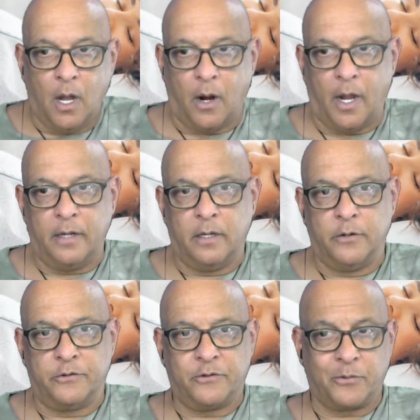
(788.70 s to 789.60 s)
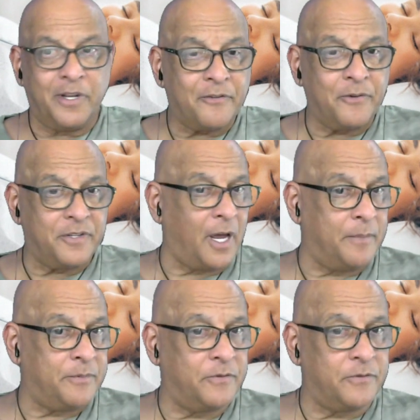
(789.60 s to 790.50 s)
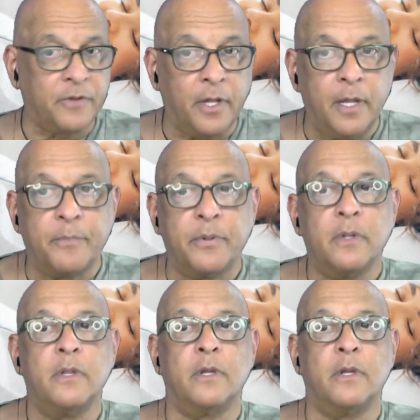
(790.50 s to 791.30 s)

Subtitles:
All right, there's three different types of sleep.